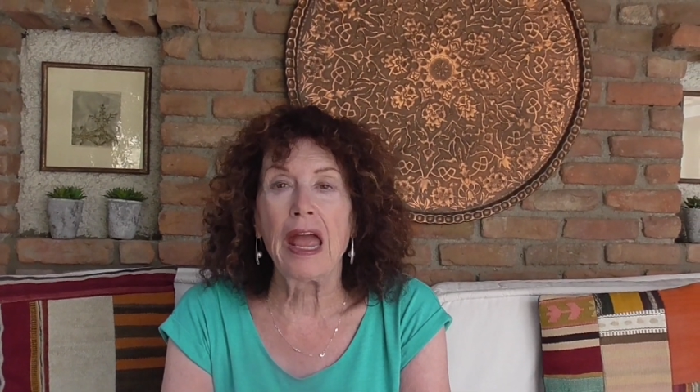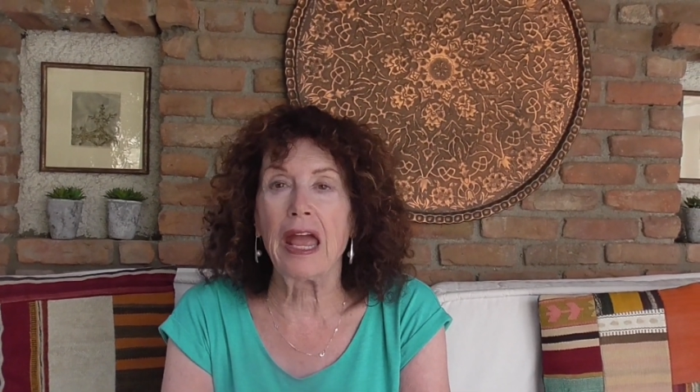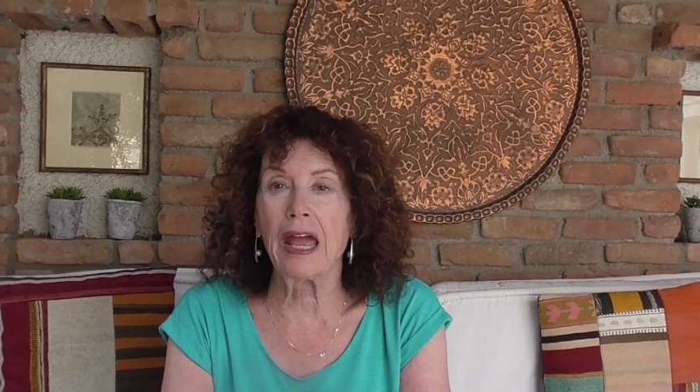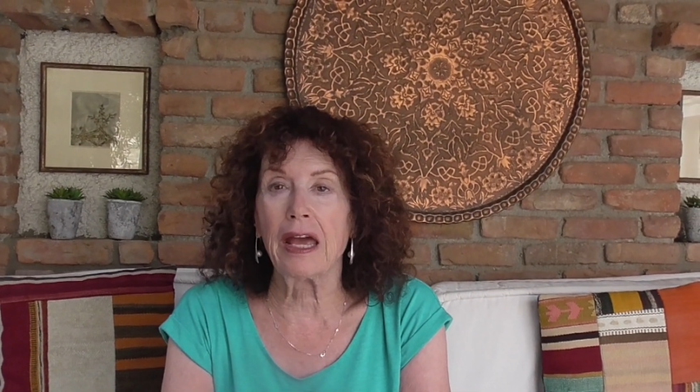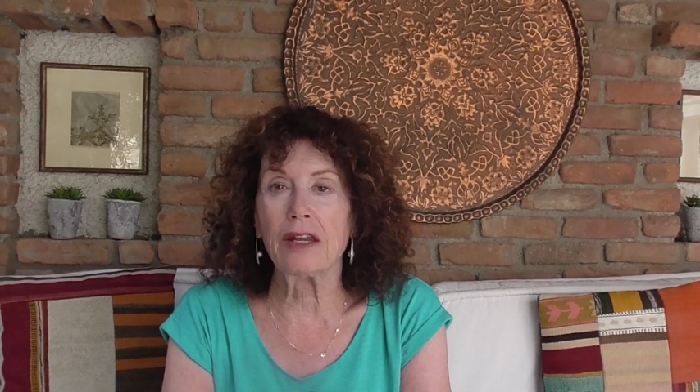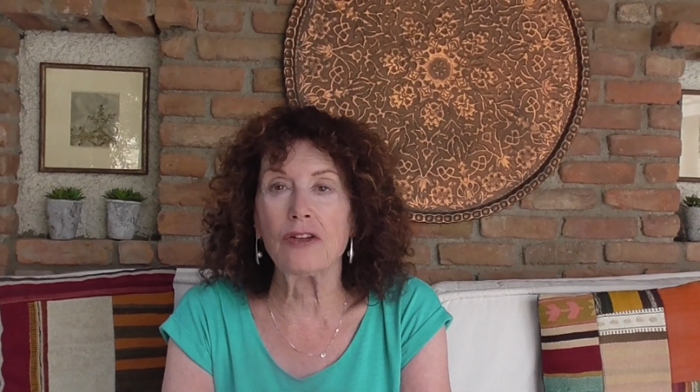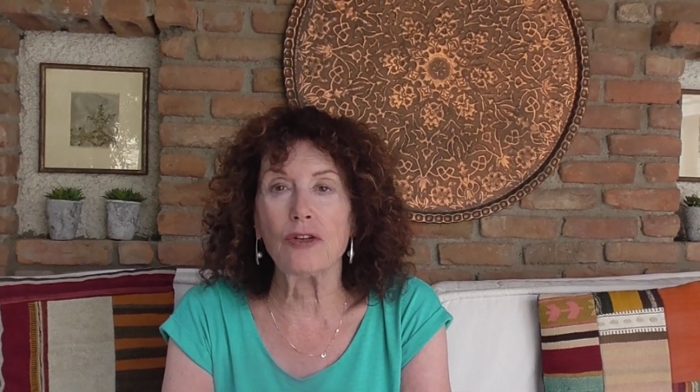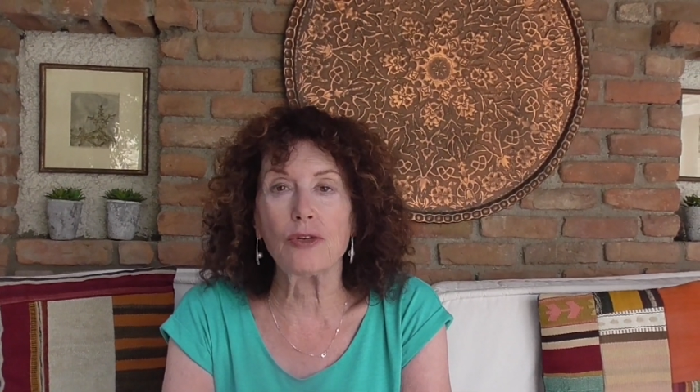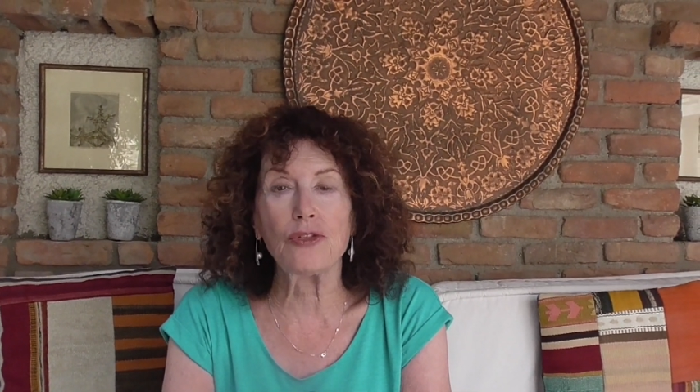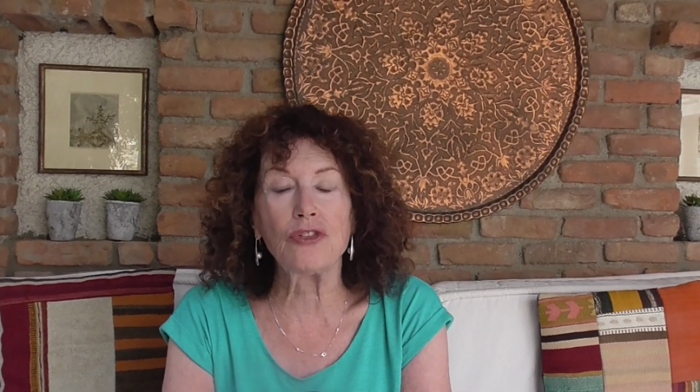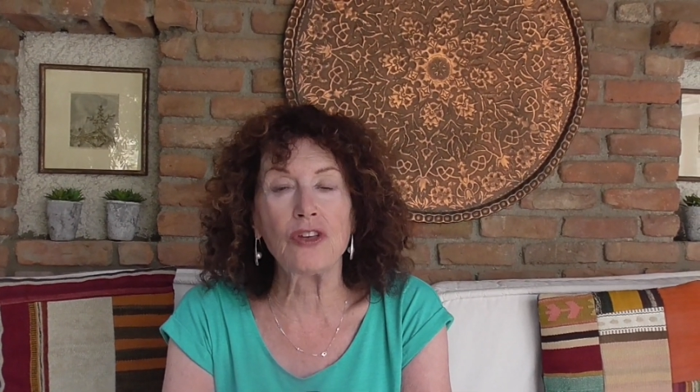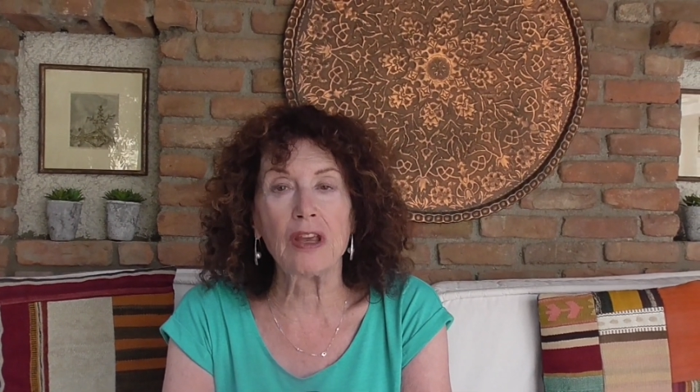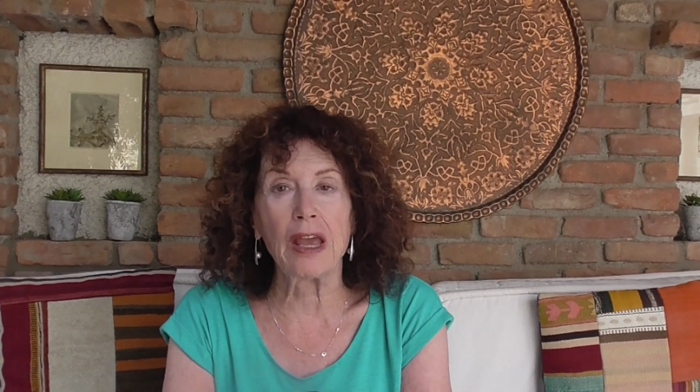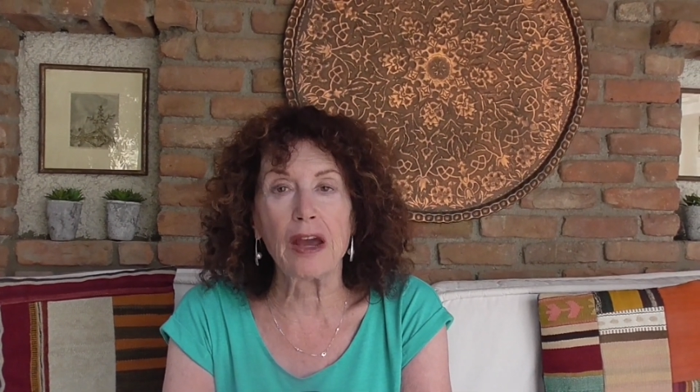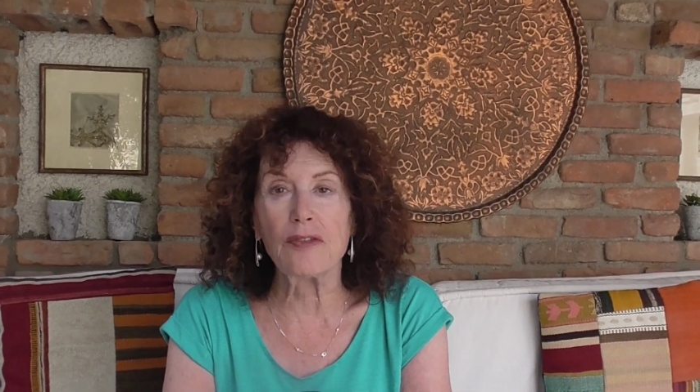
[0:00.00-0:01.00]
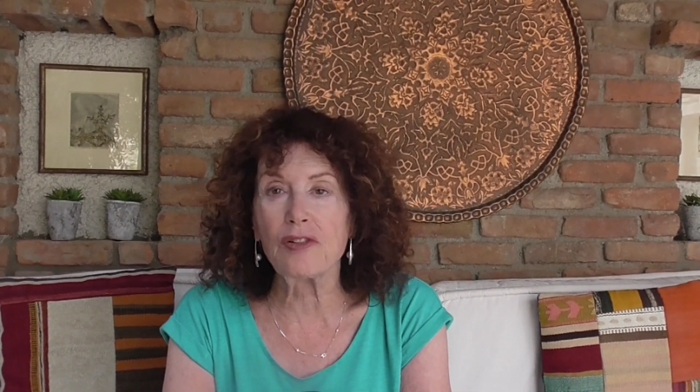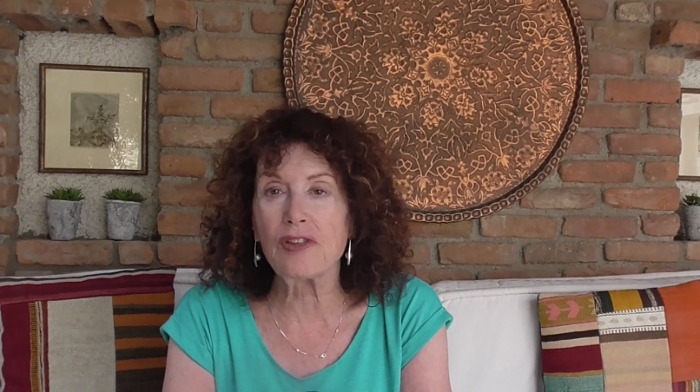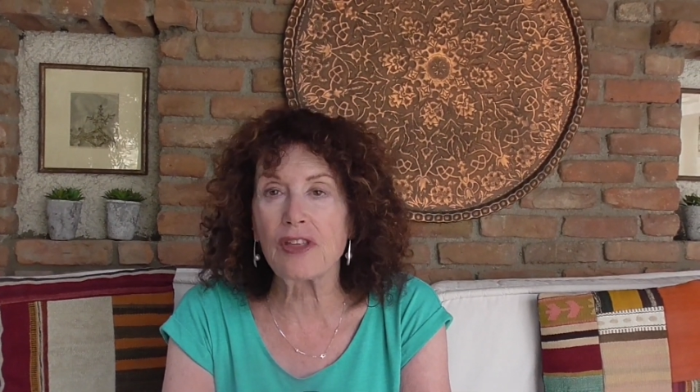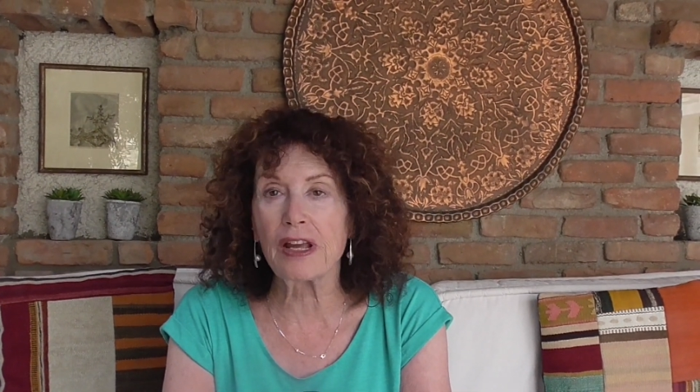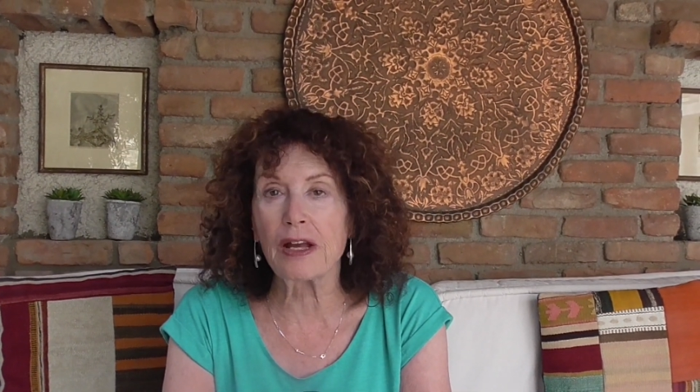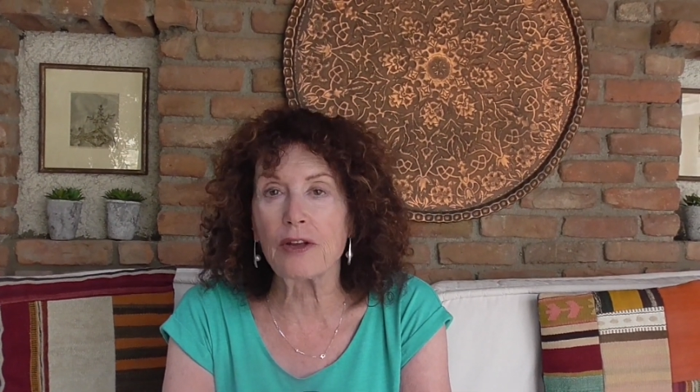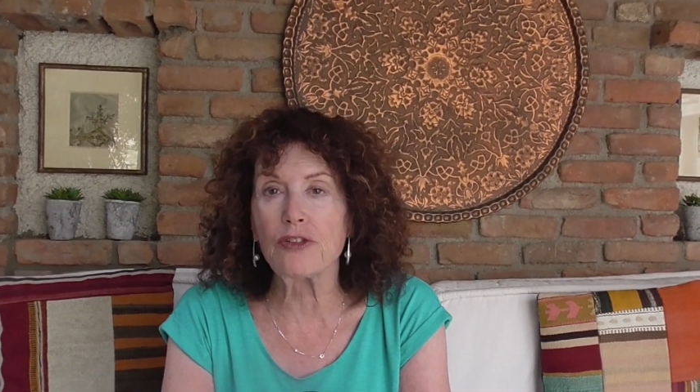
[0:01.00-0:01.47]
and you'll see
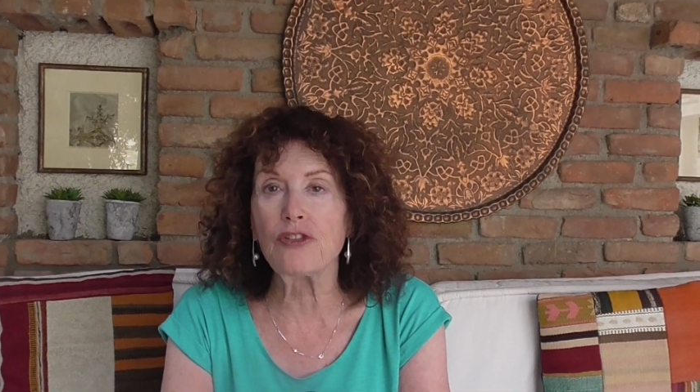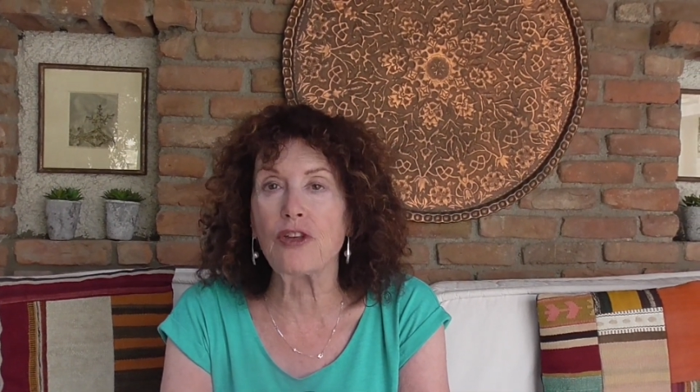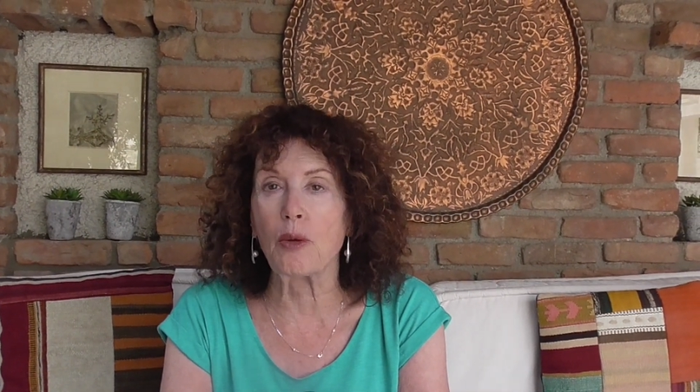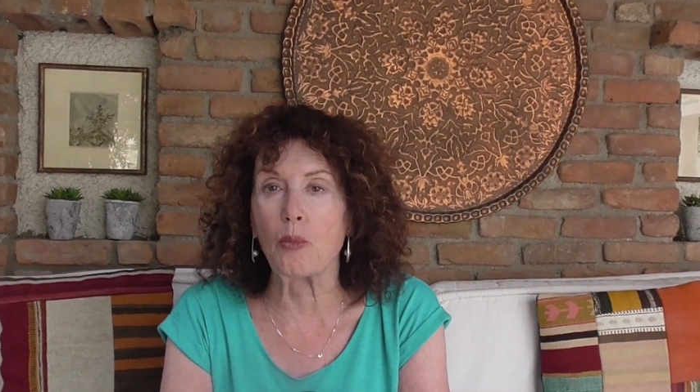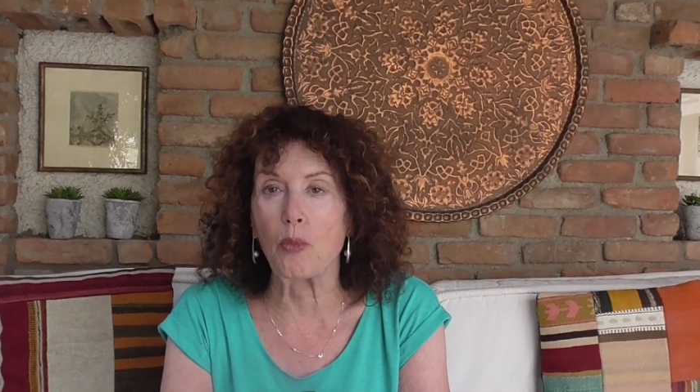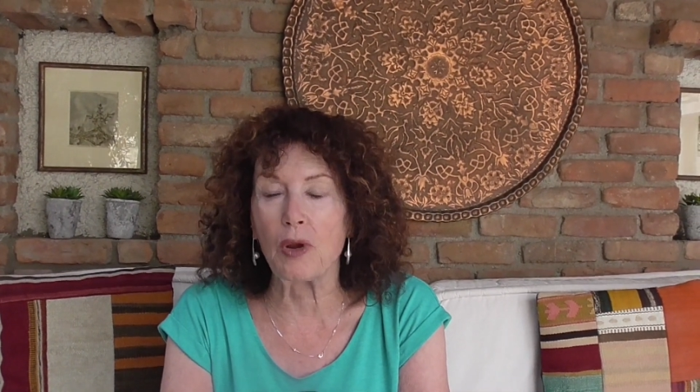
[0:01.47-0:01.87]
everything else that